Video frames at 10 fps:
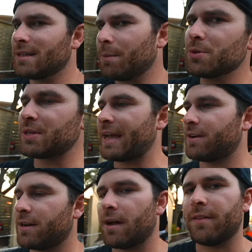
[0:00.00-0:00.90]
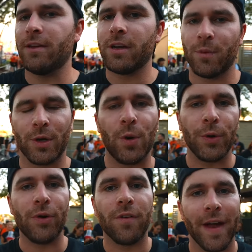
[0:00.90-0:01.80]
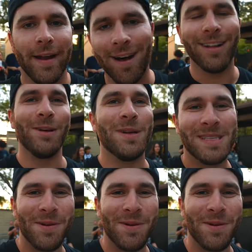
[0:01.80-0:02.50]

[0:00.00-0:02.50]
double standard how that you can record over at Hollywood.